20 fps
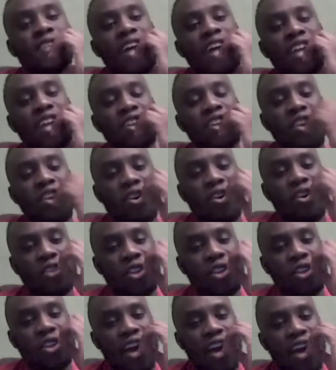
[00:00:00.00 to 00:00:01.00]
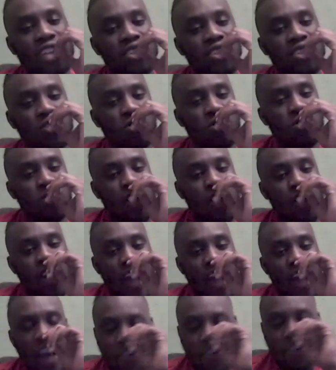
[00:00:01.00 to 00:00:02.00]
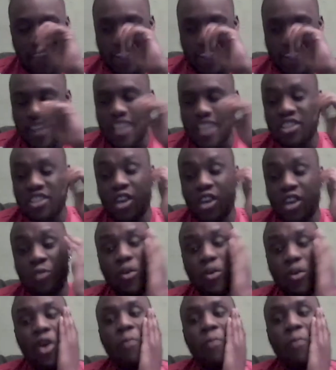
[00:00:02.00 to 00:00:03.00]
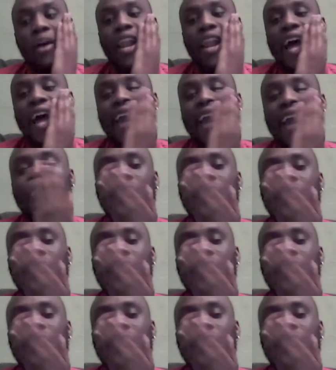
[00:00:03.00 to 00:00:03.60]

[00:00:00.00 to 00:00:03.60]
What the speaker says: I don't know. You know, I think he's done well, but like,